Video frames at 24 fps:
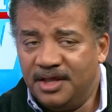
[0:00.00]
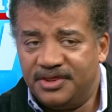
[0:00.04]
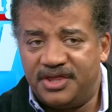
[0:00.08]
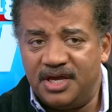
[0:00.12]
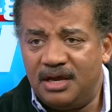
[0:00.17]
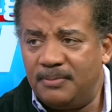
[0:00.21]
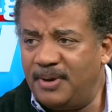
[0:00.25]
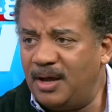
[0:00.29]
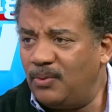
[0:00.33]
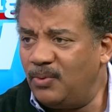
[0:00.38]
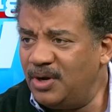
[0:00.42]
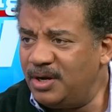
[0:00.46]

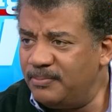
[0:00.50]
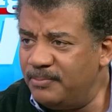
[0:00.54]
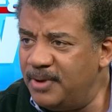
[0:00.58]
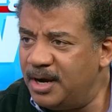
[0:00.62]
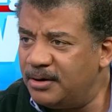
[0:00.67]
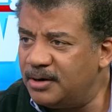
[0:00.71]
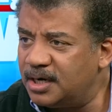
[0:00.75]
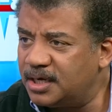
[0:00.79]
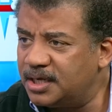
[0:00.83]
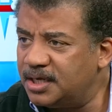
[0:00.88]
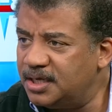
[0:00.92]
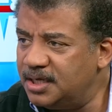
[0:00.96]
Think about what
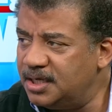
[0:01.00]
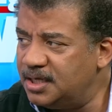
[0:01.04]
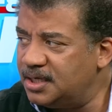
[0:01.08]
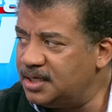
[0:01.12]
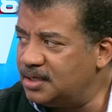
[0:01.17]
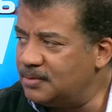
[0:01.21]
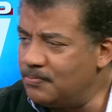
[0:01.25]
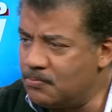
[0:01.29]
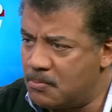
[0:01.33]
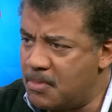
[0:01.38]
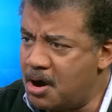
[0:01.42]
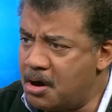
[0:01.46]
America
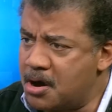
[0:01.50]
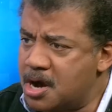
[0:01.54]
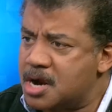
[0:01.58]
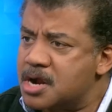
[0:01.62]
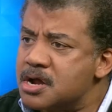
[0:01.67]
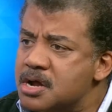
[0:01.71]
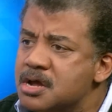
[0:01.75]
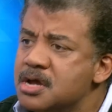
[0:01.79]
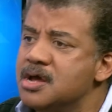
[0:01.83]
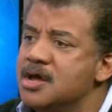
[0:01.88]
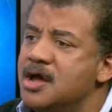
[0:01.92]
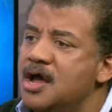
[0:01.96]
is,
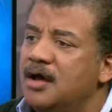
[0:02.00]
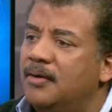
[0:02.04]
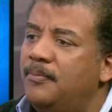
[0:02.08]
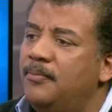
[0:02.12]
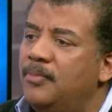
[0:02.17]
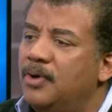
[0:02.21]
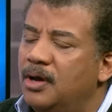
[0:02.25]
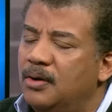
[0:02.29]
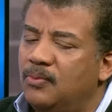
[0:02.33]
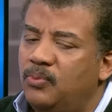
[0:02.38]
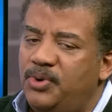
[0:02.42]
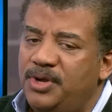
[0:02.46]
America.
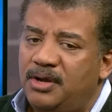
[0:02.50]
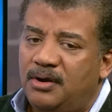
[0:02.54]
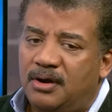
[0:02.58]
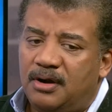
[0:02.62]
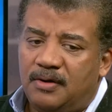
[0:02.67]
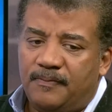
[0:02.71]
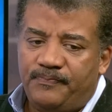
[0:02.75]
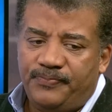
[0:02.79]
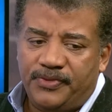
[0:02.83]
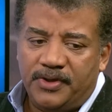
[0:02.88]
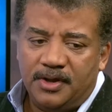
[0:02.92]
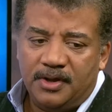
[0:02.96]
We
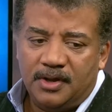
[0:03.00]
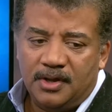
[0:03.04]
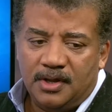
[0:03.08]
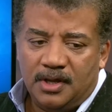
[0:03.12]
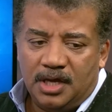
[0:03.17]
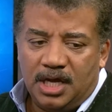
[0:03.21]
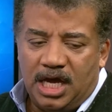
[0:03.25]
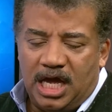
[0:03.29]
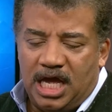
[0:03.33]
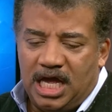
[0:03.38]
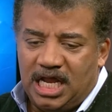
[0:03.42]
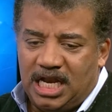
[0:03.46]
are,
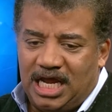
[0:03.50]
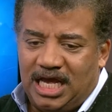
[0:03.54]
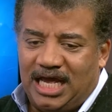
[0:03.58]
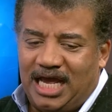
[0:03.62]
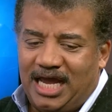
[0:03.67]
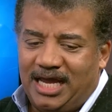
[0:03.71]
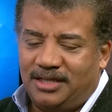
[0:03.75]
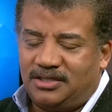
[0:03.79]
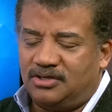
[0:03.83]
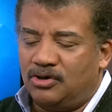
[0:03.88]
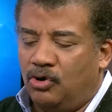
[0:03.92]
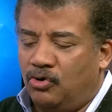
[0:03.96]
uh,
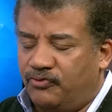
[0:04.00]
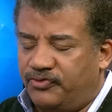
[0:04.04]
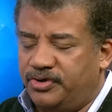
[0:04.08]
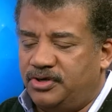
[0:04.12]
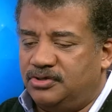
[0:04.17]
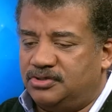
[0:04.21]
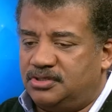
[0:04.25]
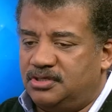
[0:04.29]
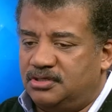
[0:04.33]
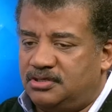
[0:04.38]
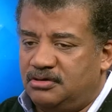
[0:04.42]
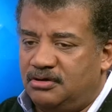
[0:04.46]
I hate to
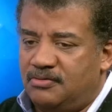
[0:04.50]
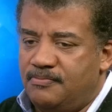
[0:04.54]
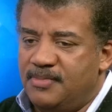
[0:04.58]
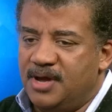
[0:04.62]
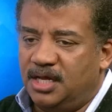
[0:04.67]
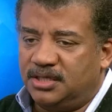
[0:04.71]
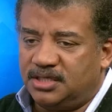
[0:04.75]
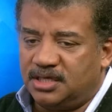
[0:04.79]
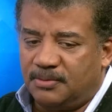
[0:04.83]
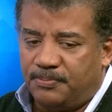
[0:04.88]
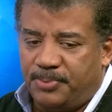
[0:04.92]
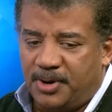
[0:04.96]
overuse the term
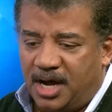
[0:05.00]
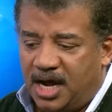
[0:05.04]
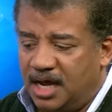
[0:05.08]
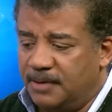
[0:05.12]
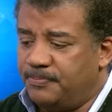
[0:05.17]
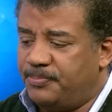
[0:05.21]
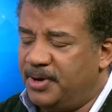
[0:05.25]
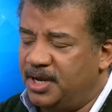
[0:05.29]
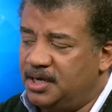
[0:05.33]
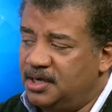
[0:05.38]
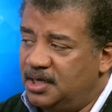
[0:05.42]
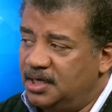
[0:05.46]
melting
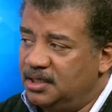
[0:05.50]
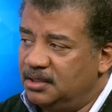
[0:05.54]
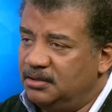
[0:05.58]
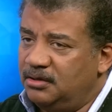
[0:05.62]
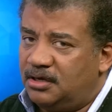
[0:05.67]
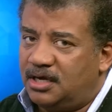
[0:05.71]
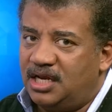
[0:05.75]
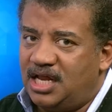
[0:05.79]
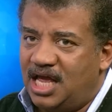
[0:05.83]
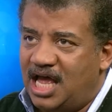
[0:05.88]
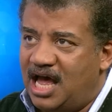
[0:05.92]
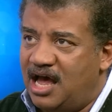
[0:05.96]
pot, but
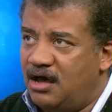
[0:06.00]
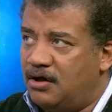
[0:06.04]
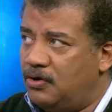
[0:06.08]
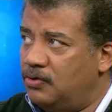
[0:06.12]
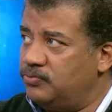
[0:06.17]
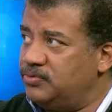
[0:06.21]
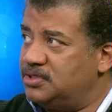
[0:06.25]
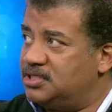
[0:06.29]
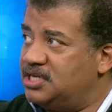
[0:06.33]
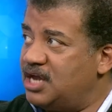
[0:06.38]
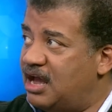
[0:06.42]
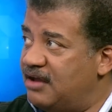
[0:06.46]
look at
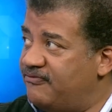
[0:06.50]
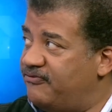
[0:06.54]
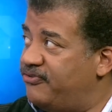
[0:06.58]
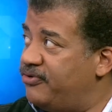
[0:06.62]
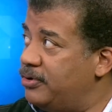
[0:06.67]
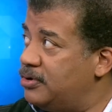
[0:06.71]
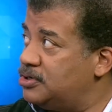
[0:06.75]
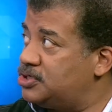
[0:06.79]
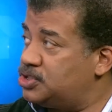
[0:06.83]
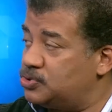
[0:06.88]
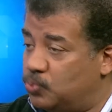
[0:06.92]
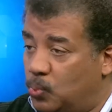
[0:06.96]
how
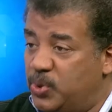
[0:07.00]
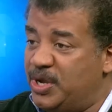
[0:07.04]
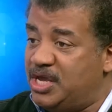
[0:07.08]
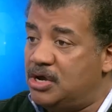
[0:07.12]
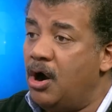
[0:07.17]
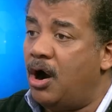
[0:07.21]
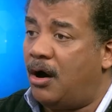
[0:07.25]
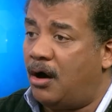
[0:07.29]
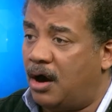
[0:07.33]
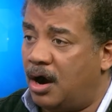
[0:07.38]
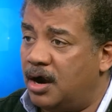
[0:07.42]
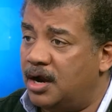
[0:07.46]
diverse we
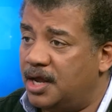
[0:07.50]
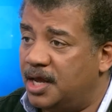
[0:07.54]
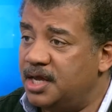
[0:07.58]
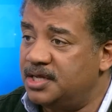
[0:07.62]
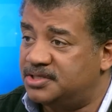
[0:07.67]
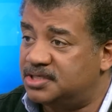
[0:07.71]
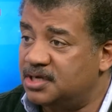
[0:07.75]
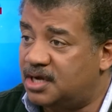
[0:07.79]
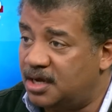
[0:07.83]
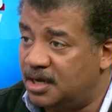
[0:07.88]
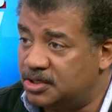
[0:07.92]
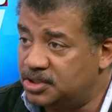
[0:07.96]
are
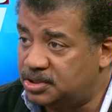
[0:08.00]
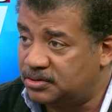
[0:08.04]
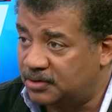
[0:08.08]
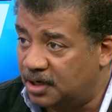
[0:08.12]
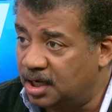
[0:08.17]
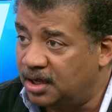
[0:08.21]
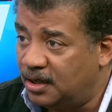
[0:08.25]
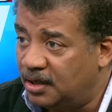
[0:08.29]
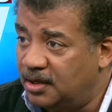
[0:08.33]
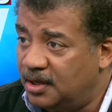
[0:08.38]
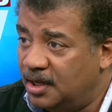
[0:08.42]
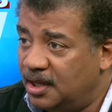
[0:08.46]
as a
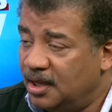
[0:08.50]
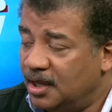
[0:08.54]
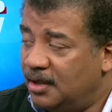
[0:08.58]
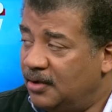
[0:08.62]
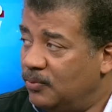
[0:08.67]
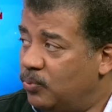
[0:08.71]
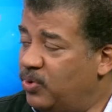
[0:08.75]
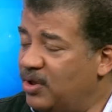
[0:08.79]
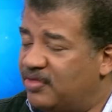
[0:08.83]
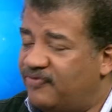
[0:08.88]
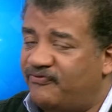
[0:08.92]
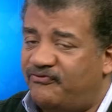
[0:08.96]
country,
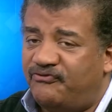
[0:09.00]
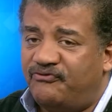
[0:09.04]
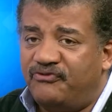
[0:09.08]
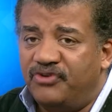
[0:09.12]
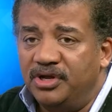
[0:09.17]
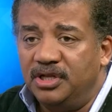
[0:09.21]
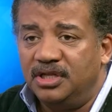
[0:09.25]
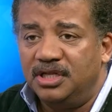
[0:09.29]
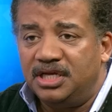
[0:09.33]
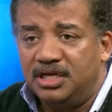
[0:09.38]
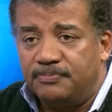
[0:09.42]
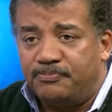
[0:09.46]
mm-hmm. with
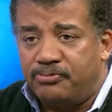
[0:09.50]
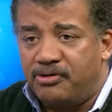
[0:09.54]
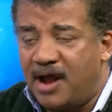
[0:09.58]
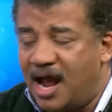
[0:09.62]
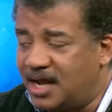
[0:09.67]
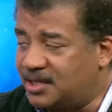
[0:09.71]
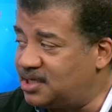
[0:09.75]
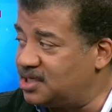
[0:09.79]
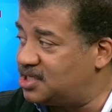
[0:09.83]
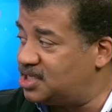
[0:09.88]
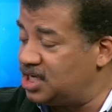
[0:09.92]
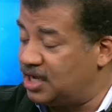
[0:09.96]
fully
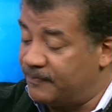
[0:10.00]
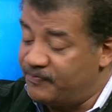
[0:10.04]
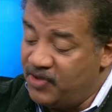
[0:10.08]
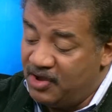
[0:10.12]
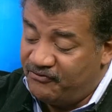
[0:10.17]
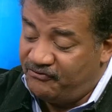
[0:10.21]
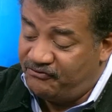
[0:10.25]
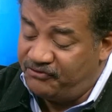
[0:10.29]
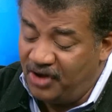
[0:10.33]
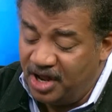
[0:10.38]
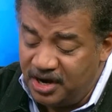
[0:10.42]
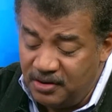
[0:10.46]
practicing
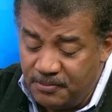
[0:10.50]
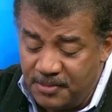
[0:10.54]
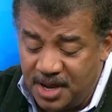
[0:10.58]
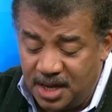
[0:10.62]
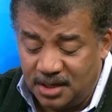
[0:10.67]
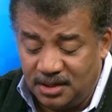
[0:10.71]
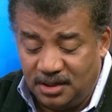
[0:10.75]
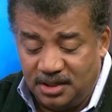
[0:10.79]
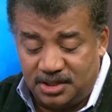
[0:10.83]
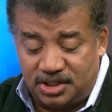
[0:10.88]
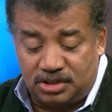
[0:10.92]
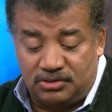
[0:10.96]

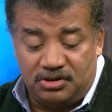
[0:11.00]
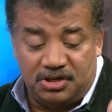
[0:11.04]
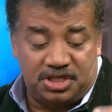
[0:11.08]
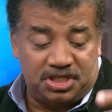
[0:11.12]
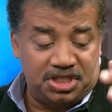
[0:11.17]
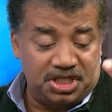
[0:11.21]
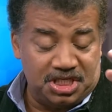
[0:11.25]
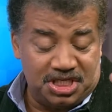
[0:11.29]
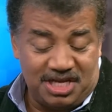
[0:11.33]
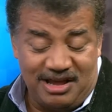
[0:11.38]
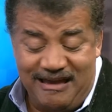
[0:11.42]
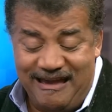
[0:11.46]
fundamentalist
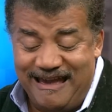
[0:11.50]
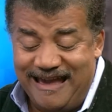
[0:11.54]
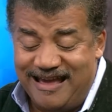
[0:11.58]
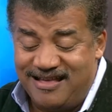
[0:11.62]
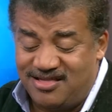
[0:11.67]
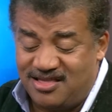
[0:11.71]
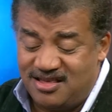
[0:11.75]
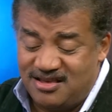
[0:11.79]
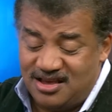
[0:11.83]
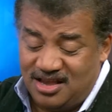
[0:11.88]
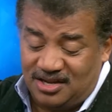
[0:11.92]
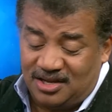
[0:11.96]
Christians,
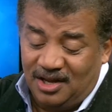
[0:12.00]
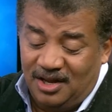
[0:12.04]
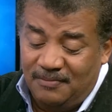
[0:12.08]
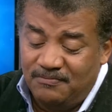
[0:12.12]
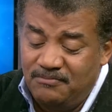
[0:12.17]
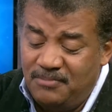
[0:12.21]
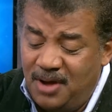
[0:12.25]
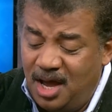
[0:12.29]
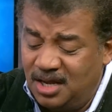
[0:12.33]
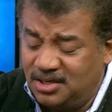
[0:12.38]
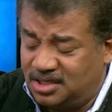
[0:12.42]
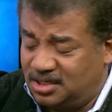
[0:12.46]
atheists,
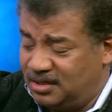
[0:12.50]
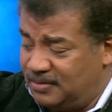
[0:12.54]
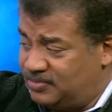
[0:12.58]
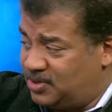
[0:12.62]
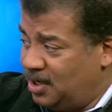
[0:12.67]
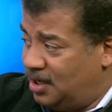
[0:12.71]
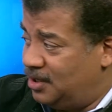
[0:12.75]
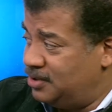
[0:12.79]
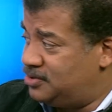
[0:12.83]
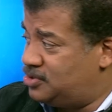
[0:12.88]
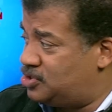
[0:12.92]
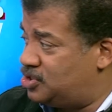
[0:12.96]
Muslims,
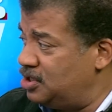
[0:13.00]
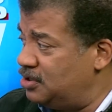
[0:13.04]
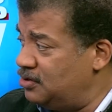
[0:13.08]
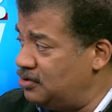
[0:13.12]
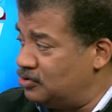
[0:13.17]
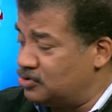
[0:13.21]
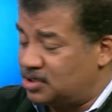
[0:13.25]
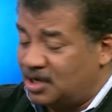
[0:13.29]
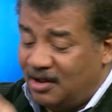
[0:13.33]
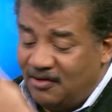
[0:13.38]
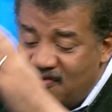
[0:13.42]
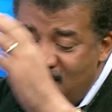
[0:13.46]

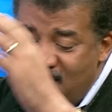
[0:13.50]
Jews,